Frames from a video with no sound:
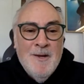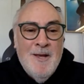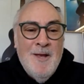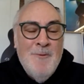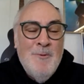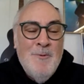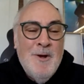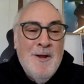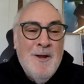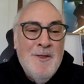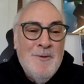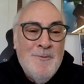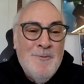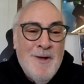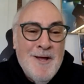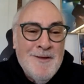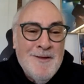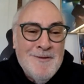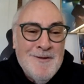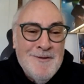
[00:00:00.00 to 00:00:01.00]
And one of the
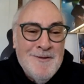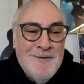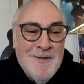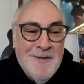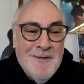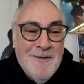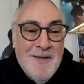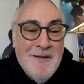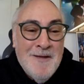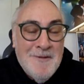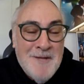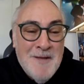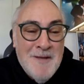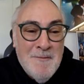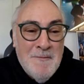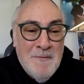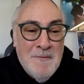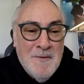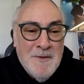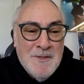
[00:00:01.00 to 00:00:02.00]
rock stars yelled out
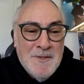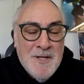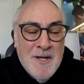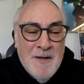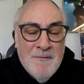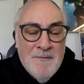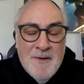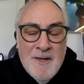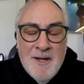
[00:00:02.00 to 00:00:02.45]
David Fishof.